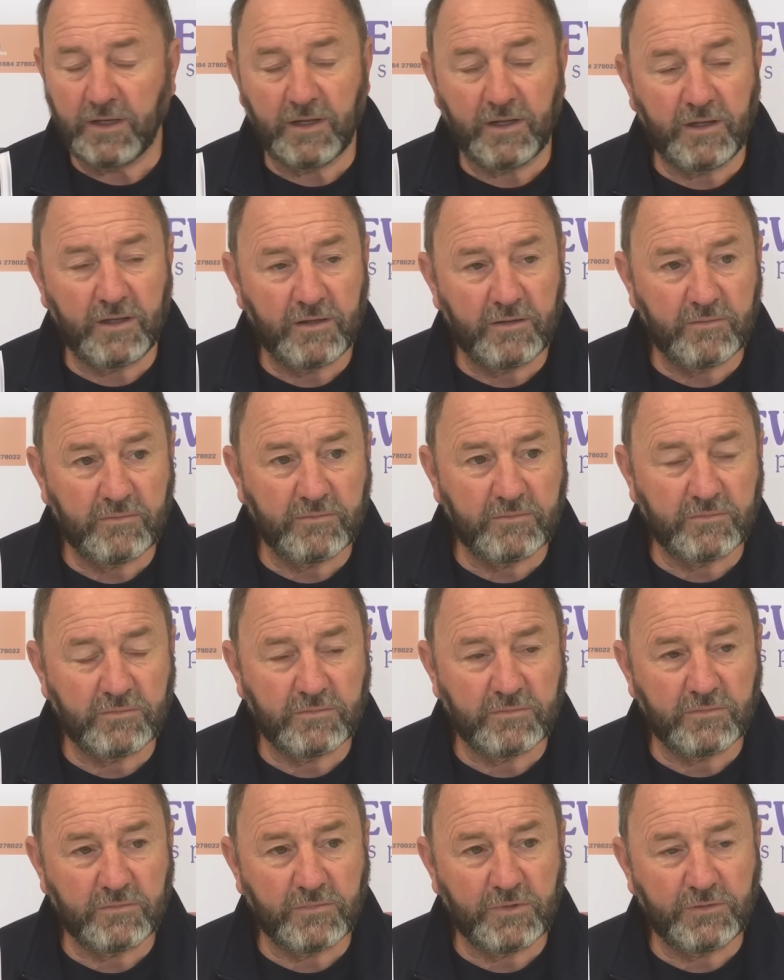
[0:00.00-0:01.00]
Um,
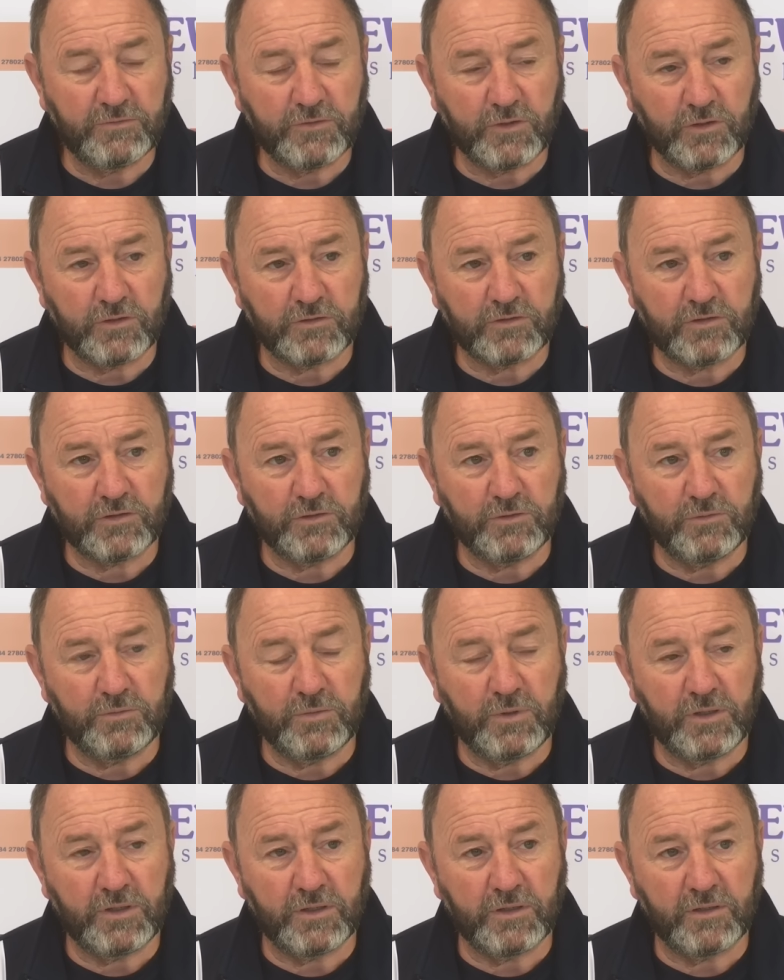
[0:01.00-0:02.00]
we've got to,
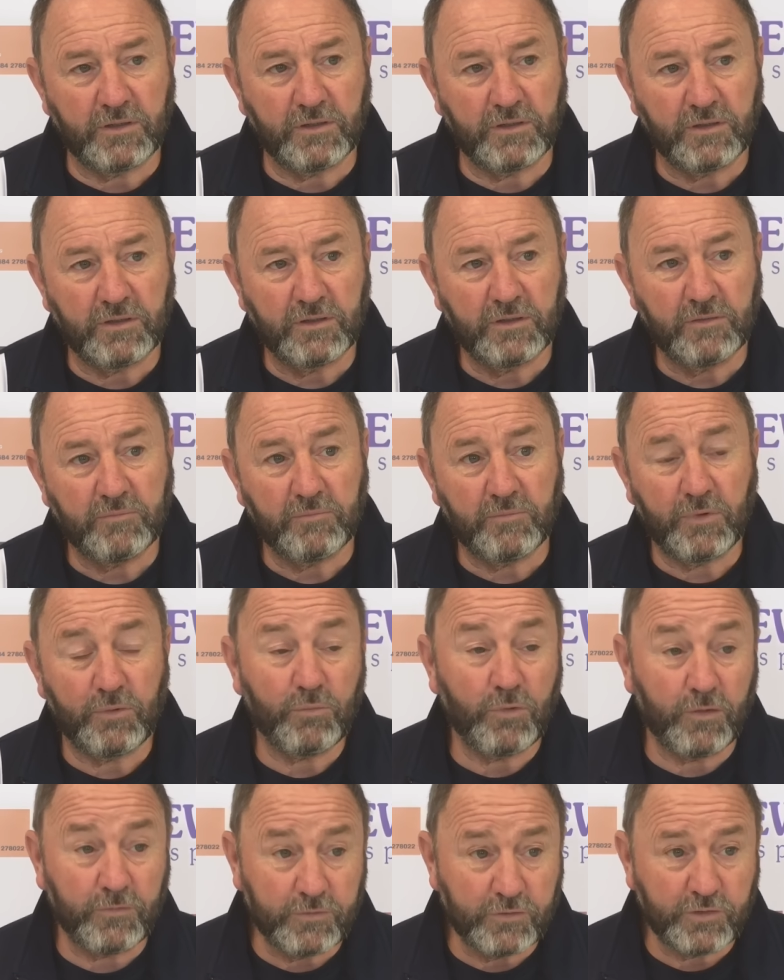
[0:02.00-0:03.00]
uh,
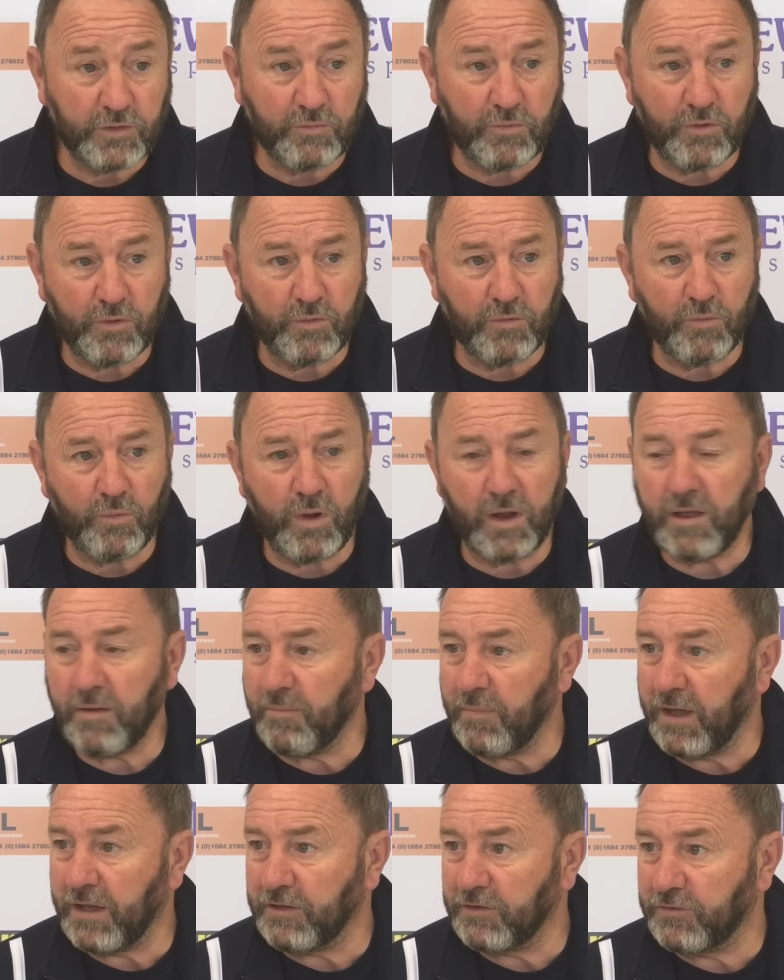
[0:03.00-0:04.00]
well, obviously we're away
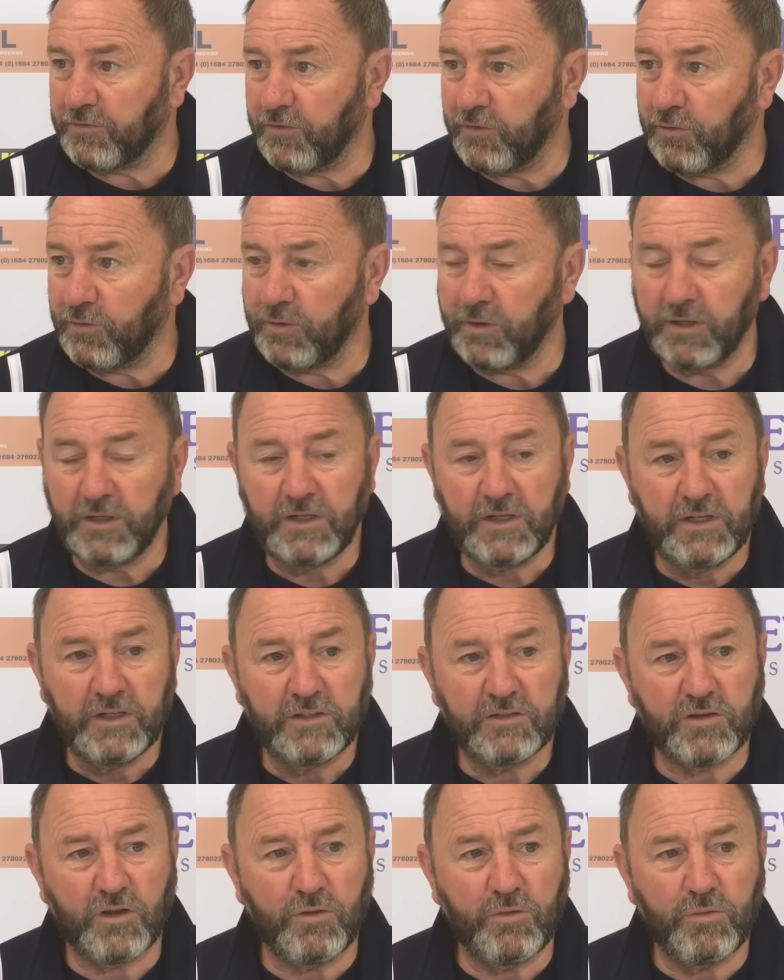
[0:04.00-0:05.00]
at Mansfield.
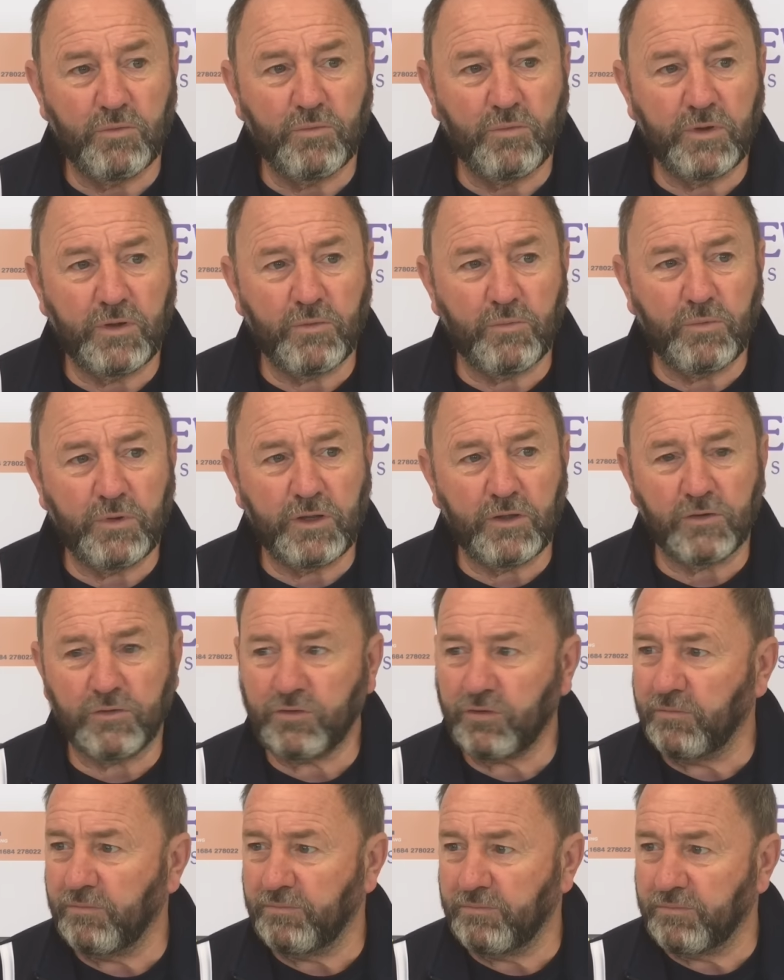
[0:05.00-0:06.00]
So we got, we got
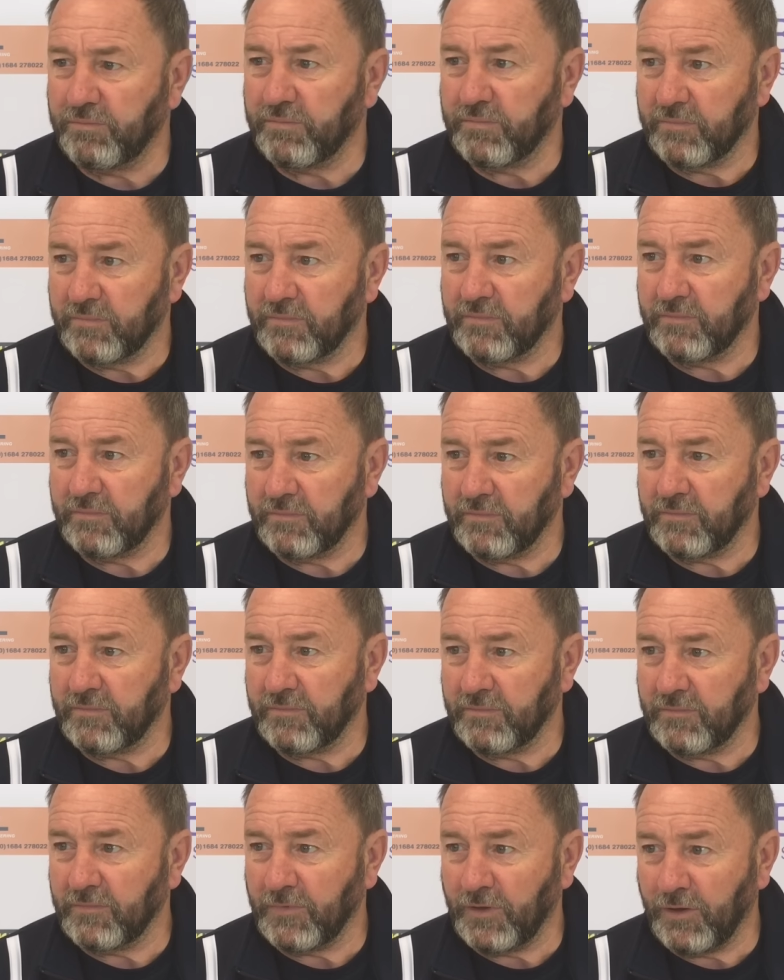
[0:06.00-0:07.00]
some,
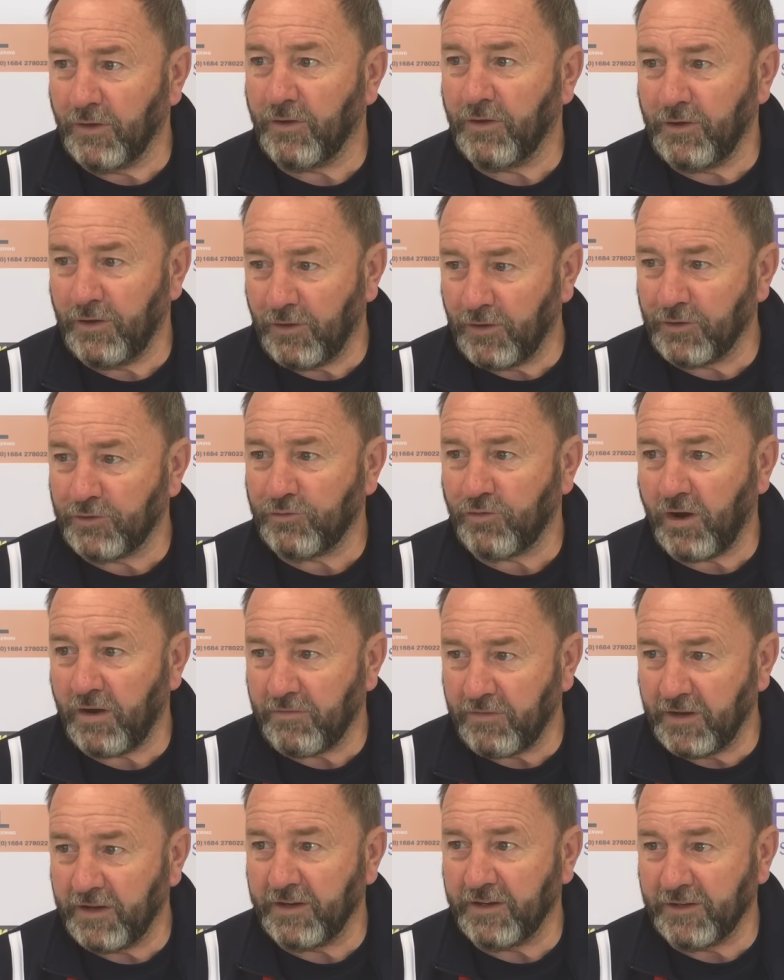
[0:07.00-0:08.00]
lot, a lot of
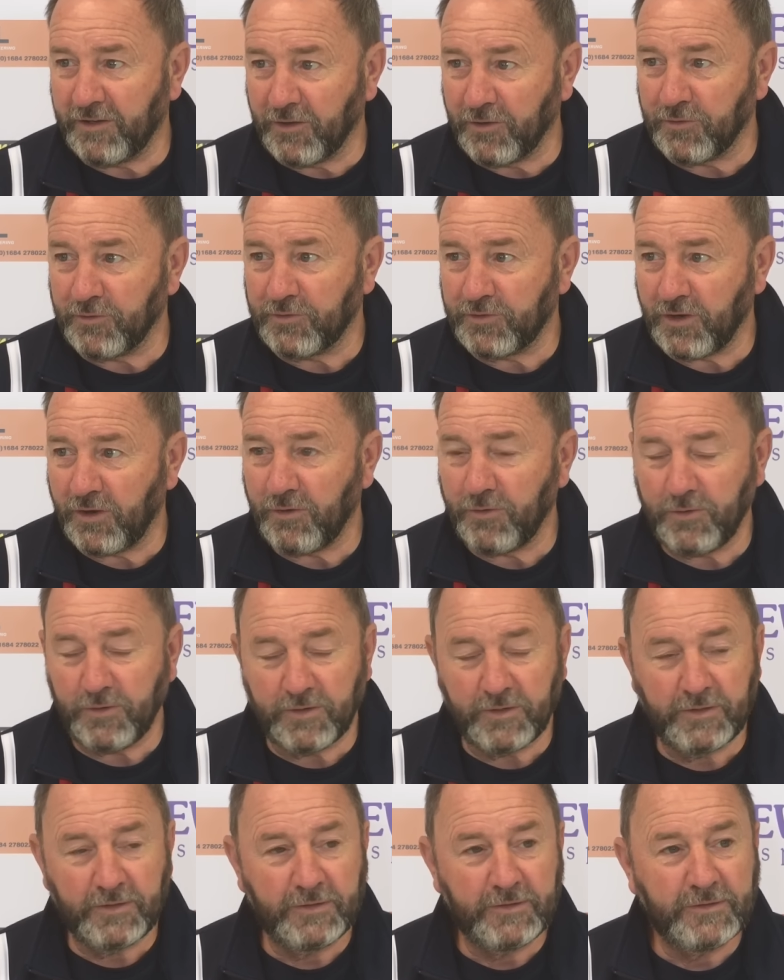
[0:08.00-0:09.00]
travelling to do. So
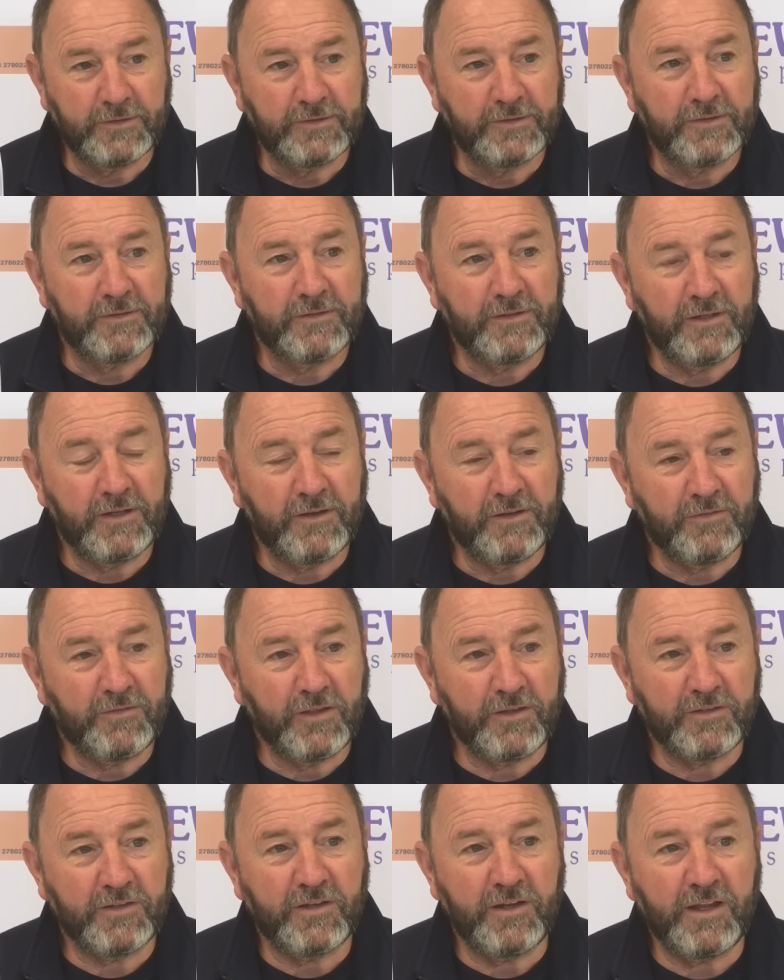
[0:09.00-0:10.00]
you know, if
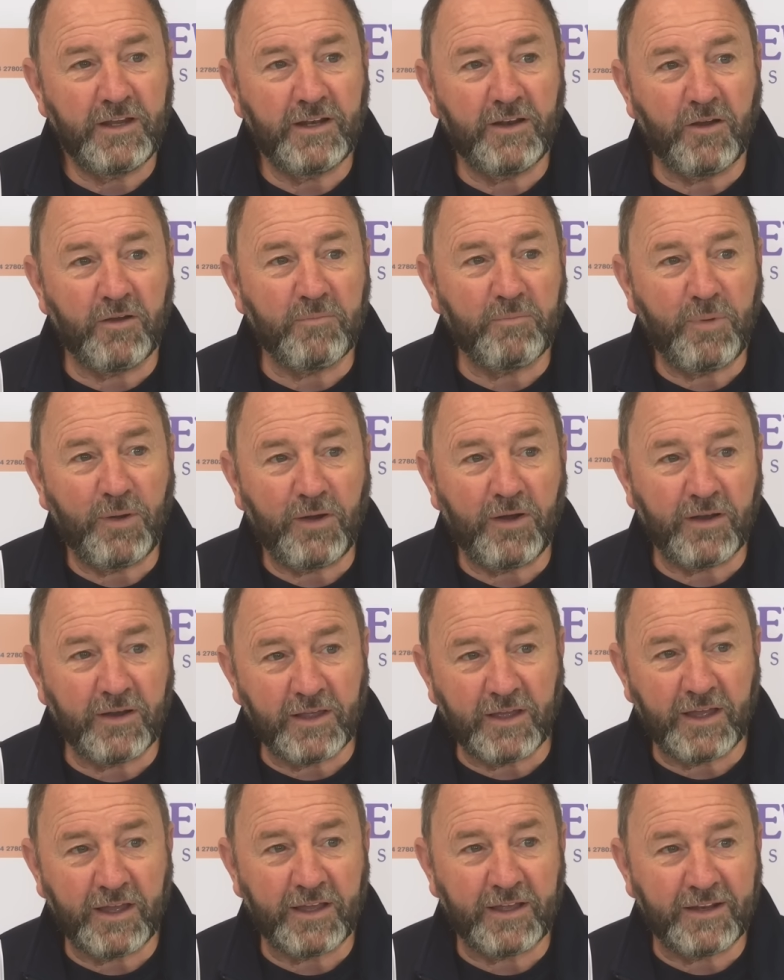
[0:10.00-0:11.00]
there's an airline
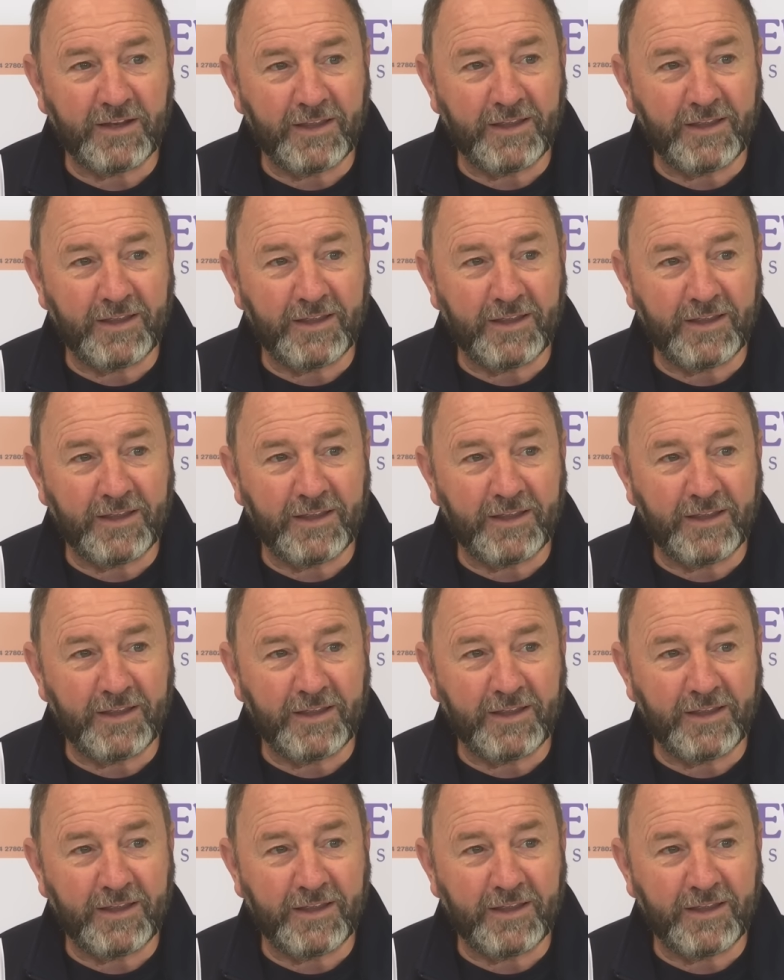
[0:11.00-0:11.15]
pilot out